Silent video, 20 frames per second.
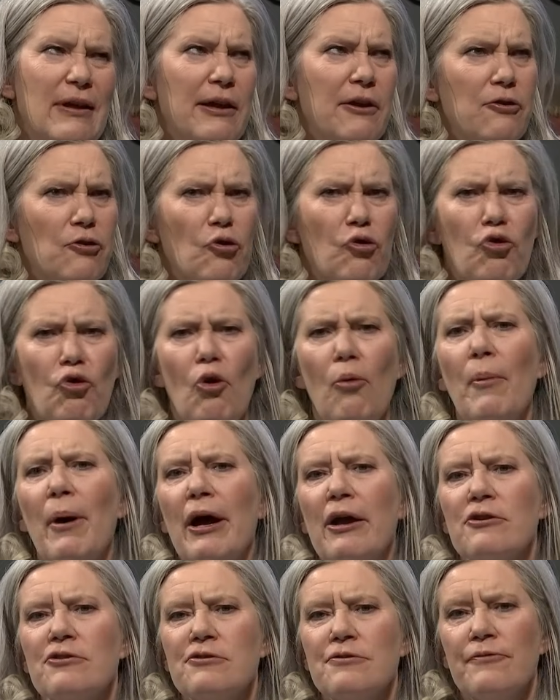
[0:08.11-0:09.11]
Thank you so
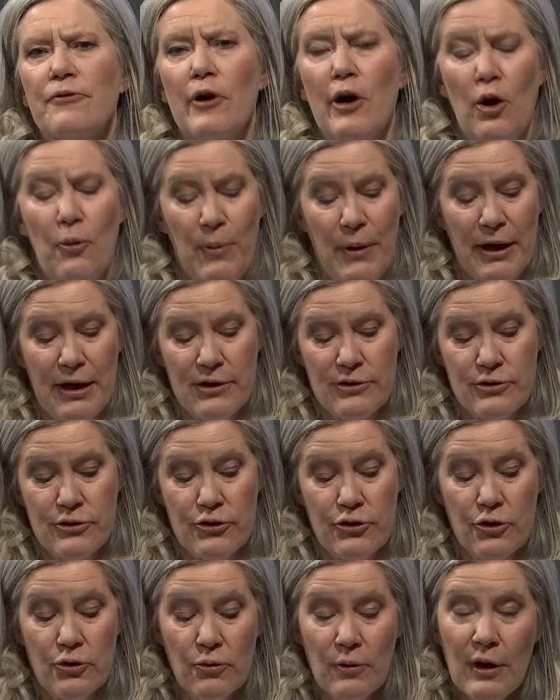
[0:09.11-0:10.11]
much for helping us
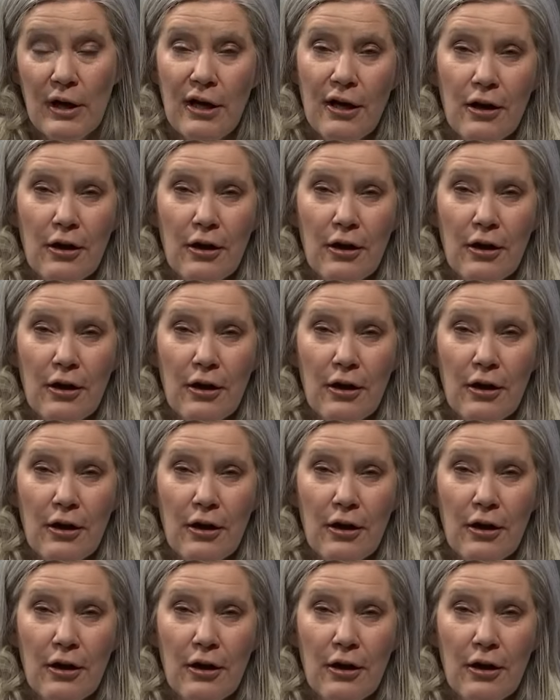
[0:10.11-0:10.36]
to